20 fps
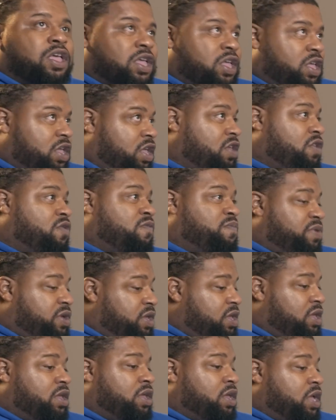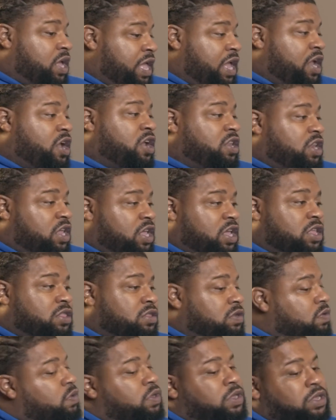and you put everything
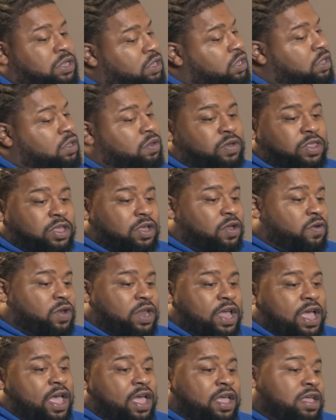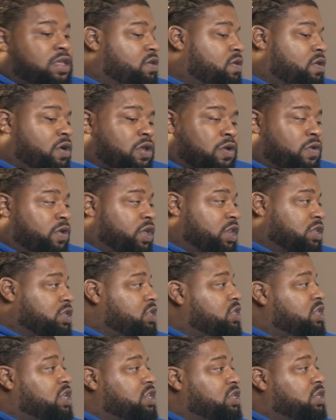into it, you either gonna die or you're gonna get his
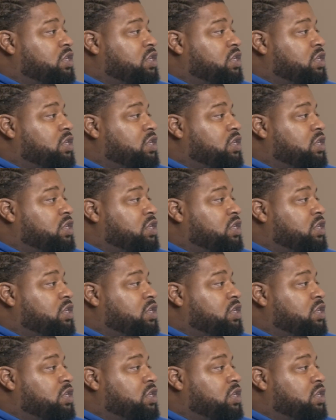attention.